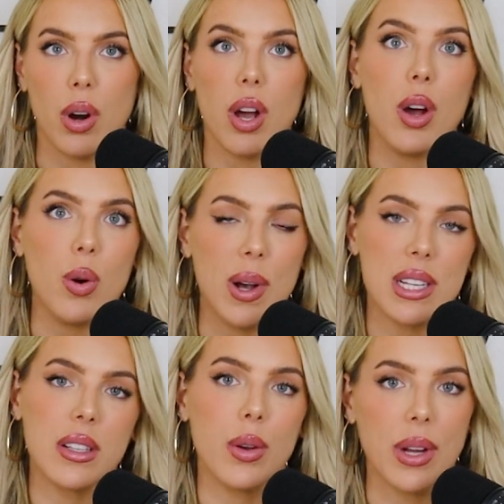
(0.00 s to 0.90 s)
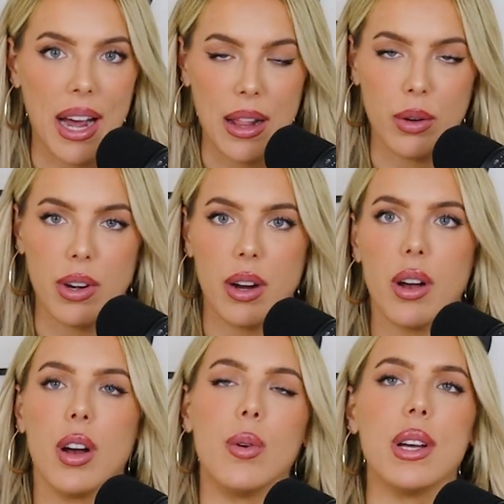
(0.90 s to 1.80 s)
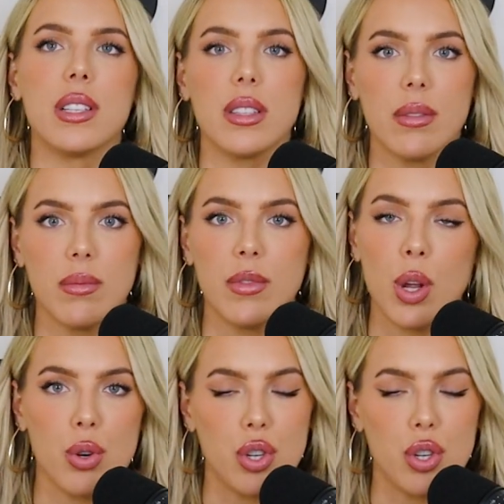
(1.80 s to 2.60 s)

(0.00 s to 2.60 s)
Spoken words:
or oh, it's low calorie, or oh, it's no